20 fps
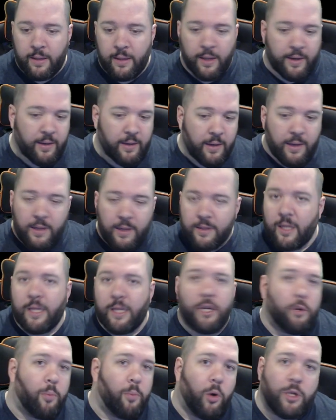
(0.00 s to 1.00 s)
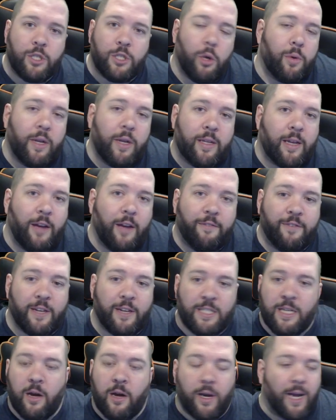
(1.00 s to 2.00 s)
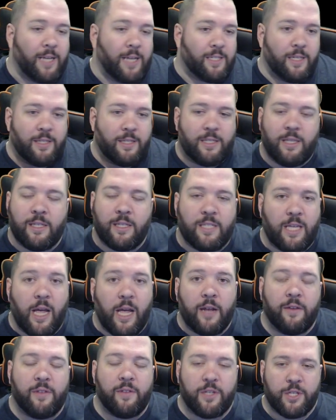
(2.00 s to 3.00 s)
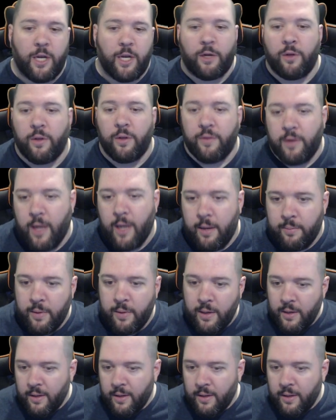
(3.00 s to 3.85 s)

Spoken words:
Like, the leaderboards don't need to get fixed now, guys. It's the end of the cycle of the game.